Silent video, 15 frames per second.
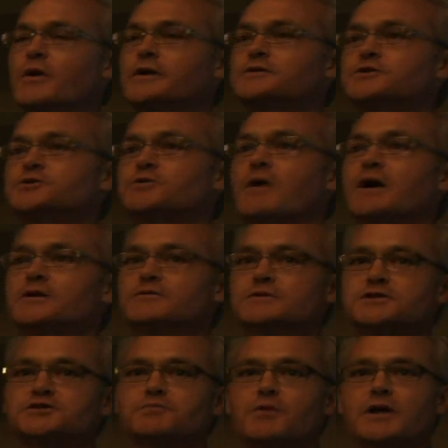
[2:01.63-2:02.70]
wanted to try to
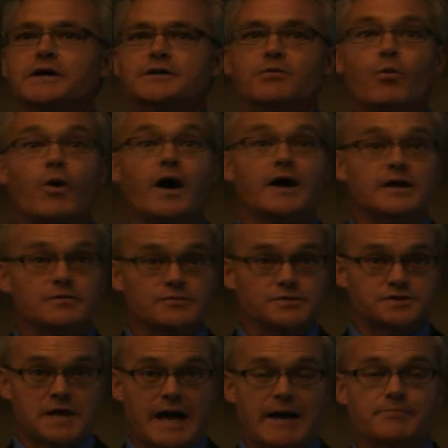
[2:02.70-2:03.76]
explain why it
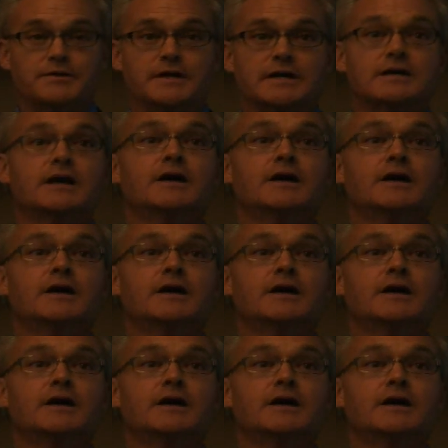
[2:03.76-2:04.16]
was happening,